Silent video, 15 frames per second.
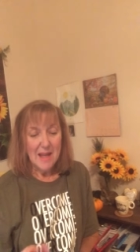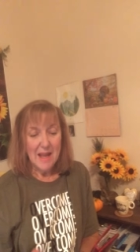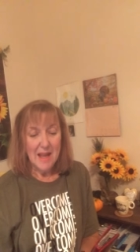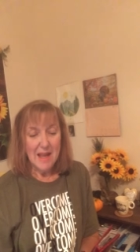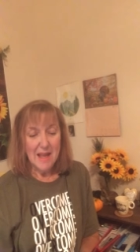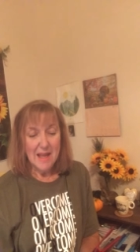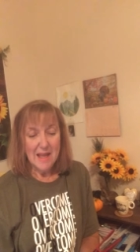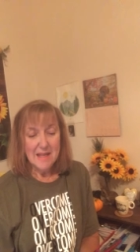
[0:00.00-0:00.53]

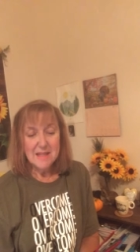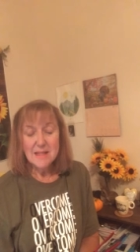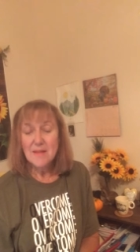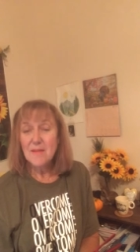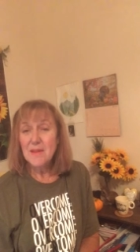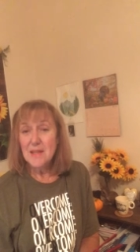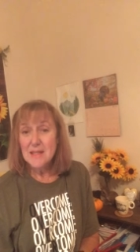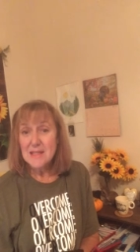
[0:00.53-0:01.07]
And
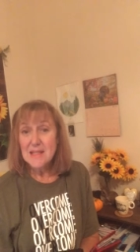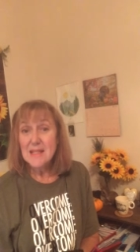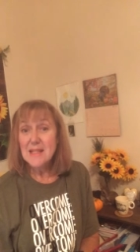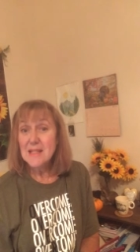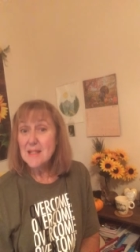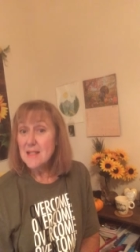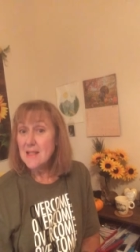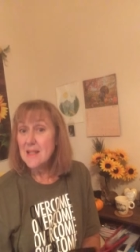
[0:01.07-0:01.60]
this
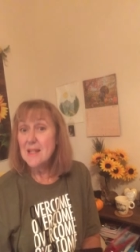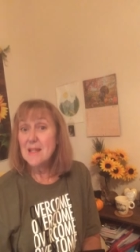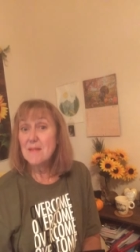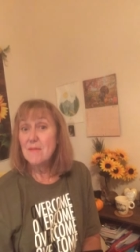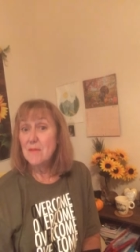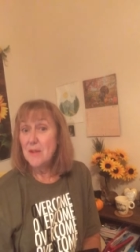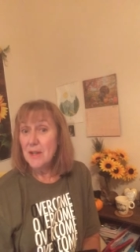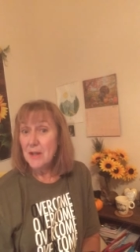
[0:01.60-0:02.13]
is
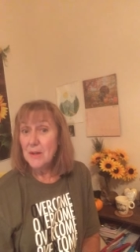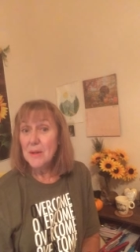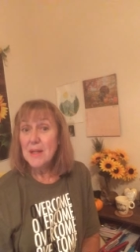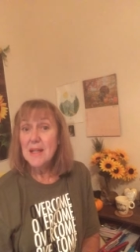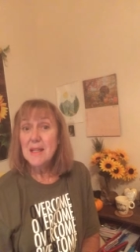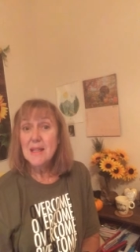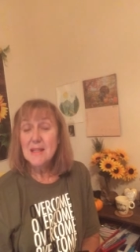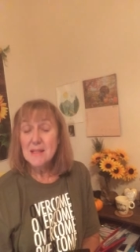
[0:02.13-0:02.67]
the
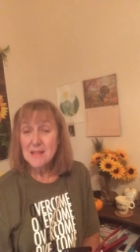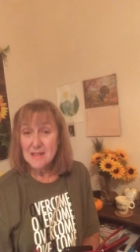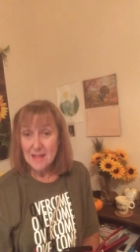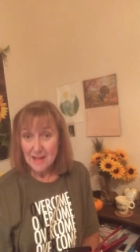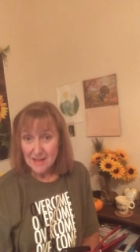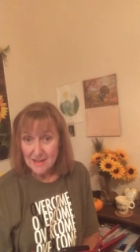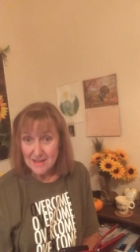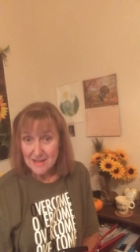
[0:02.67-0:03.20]
very
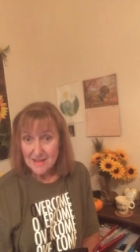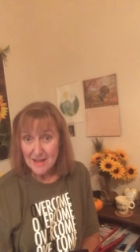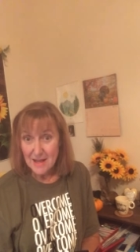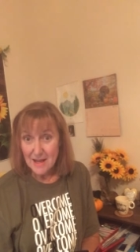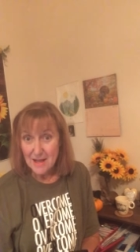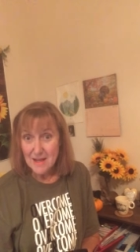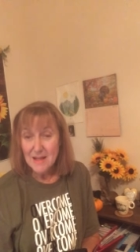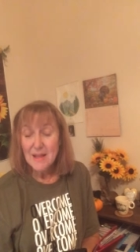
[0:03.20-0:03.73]
second
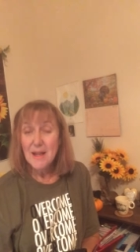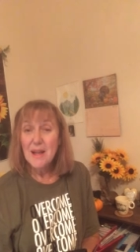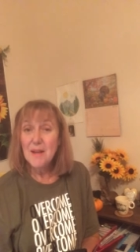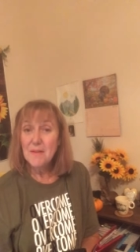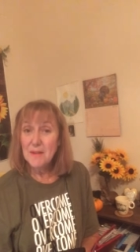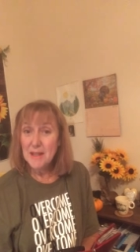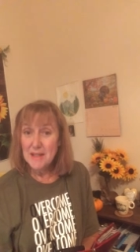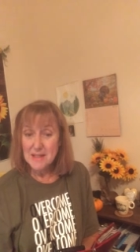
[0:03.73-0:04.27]
day
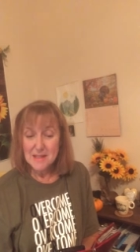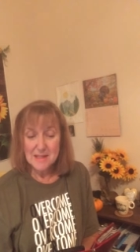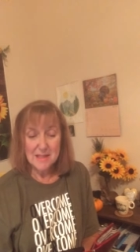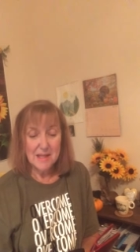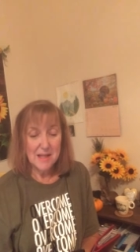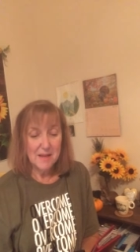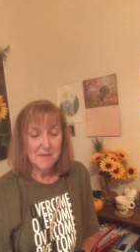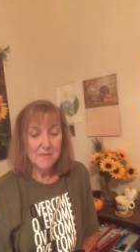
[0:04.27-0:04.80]
of
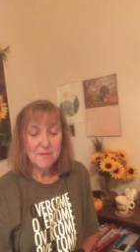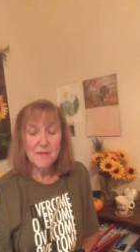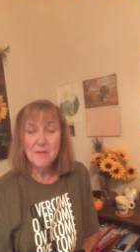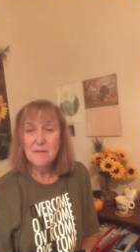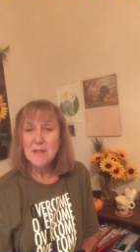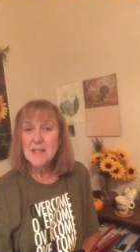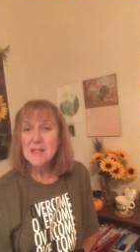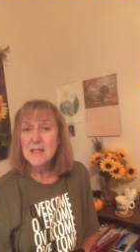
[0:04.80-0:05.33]
Kislev
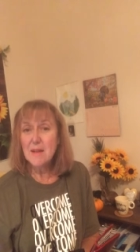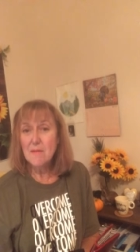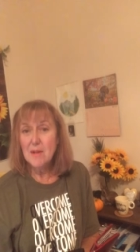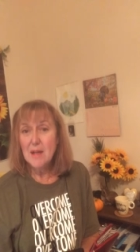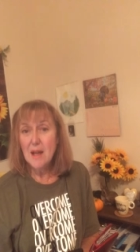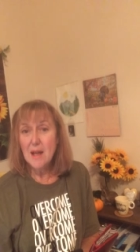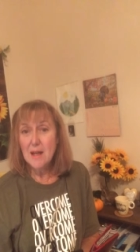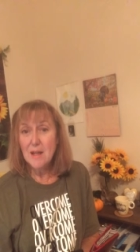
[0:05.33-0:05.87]

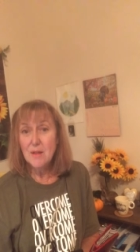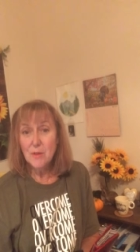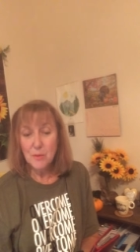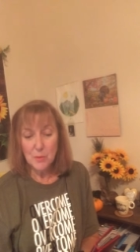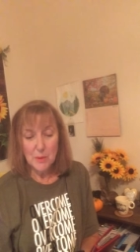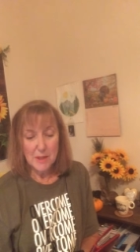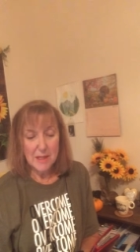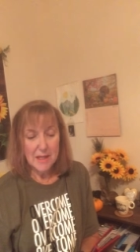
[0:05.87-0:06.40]

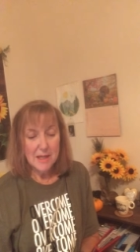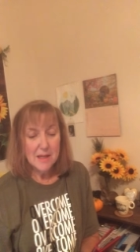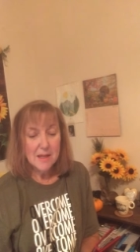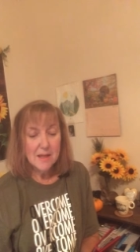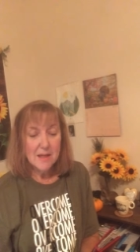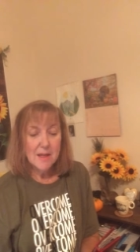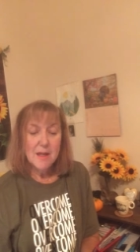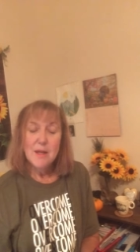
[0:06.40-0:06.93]
5783,
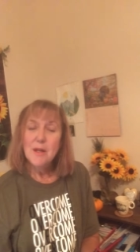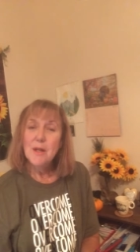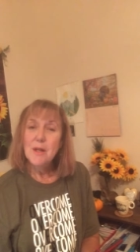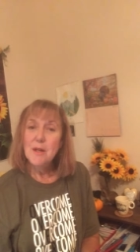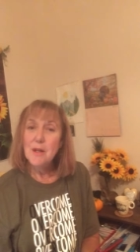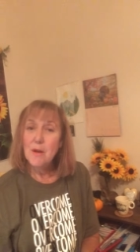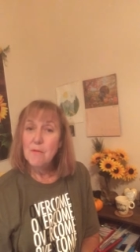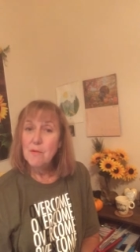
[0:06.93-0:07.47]

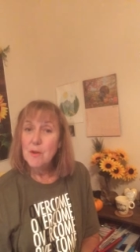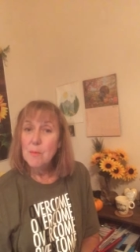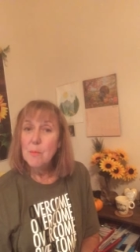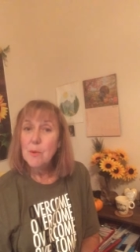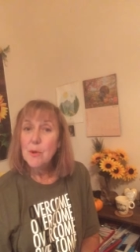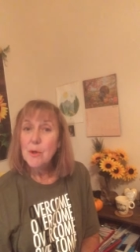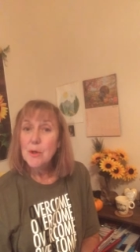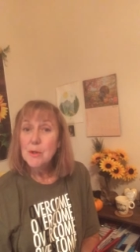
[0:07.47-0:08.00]

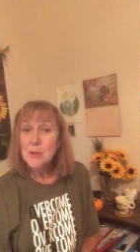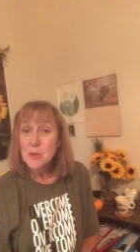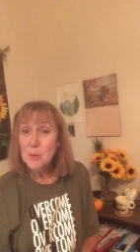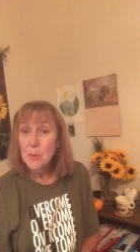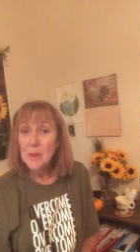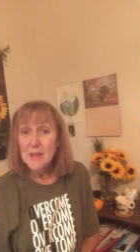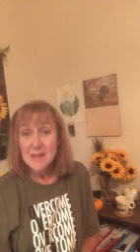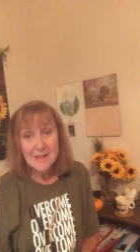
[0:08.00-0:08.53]
November
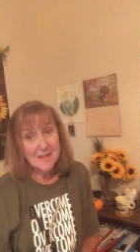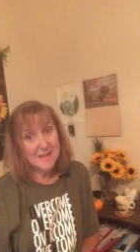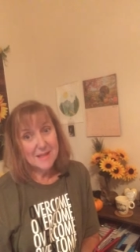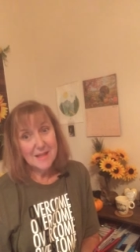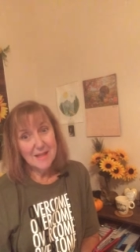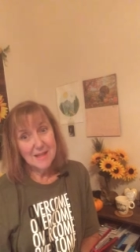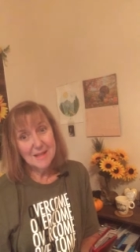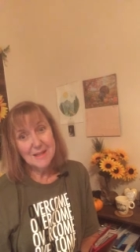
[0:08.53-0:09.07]

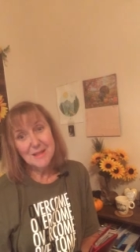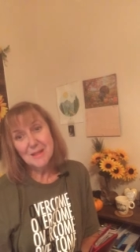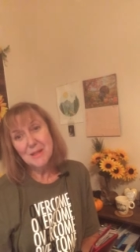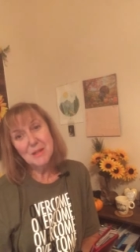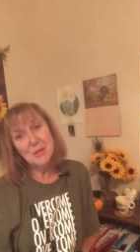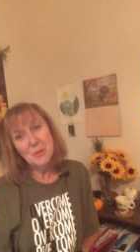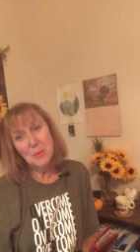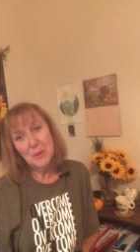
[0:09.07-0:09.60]
26,
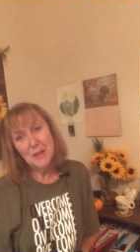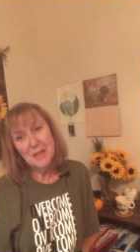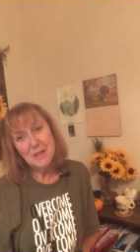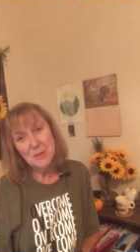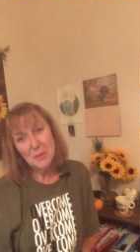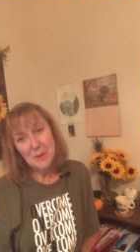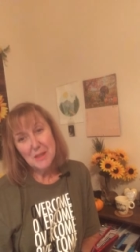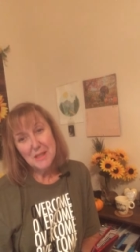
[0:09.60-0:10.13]

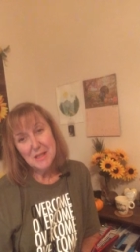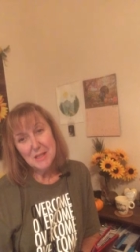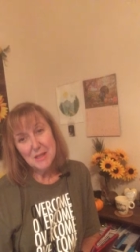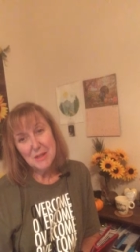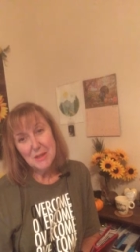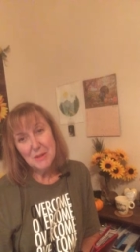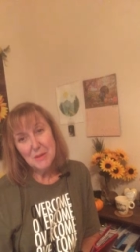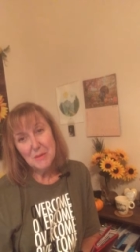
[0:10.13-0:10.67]

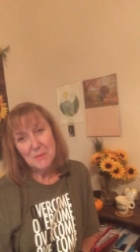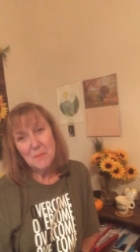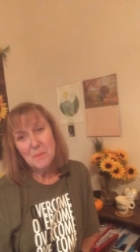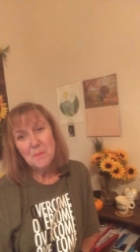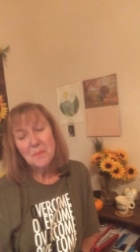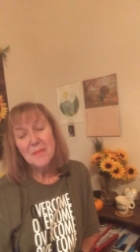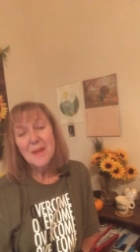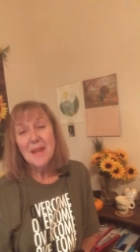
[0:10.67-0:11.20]
2022.
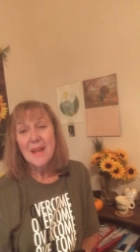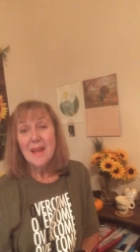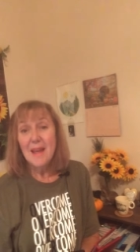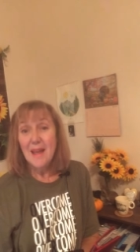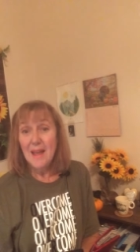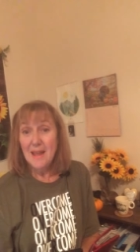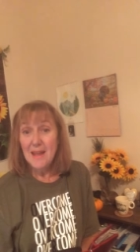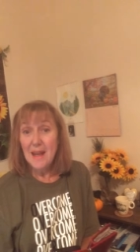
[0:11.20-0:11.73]

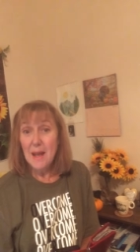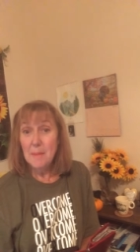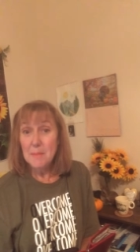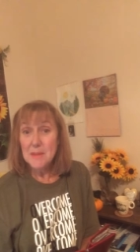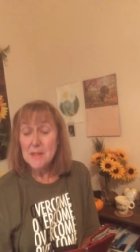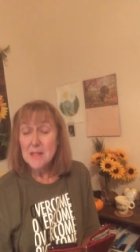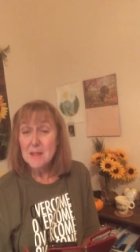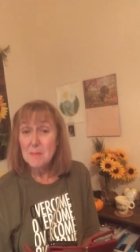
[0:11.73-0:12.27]
It
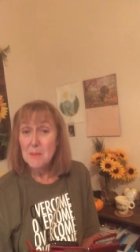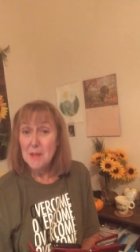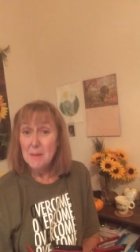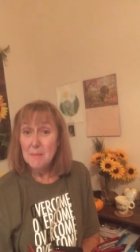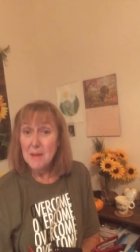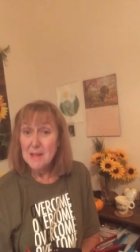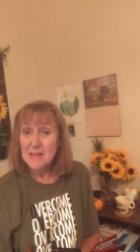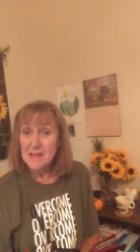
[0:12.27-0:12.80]
happens to be
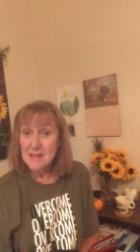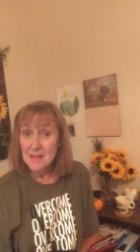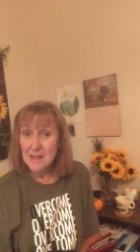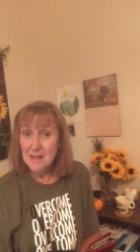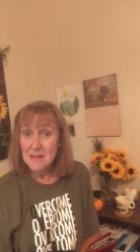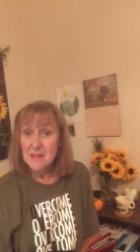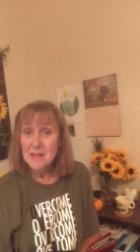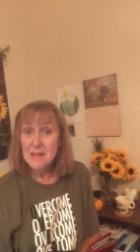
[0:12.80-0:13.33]
my
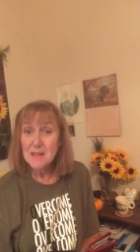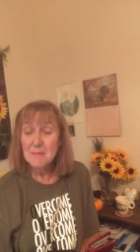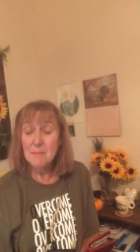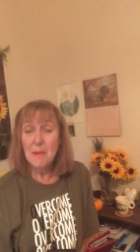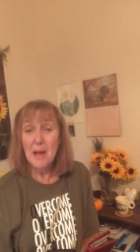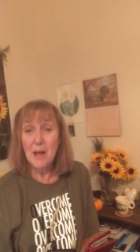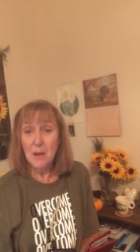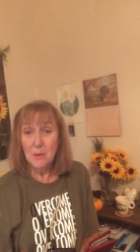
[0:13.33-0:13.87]
son's,
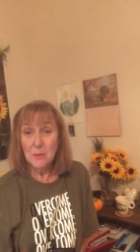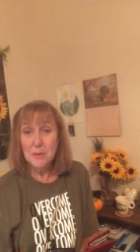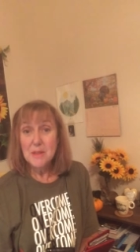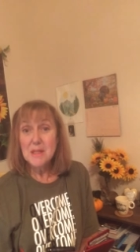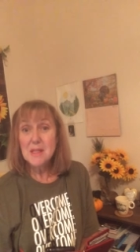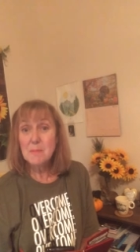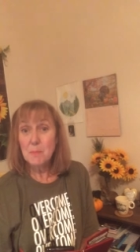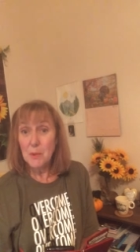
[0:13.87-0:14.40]
my
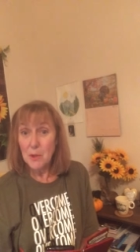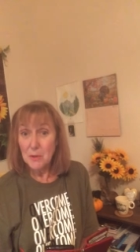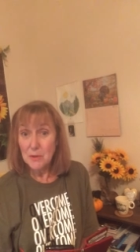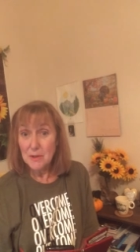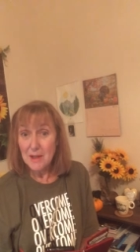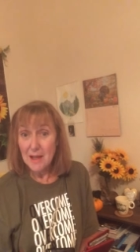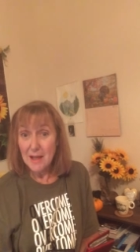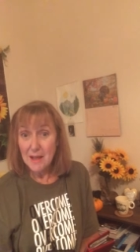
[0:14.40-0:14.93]
oldest
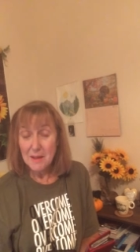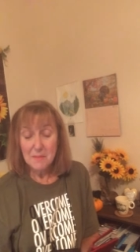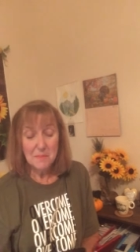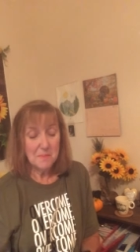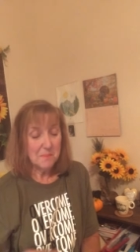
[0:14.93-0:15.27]
birthday.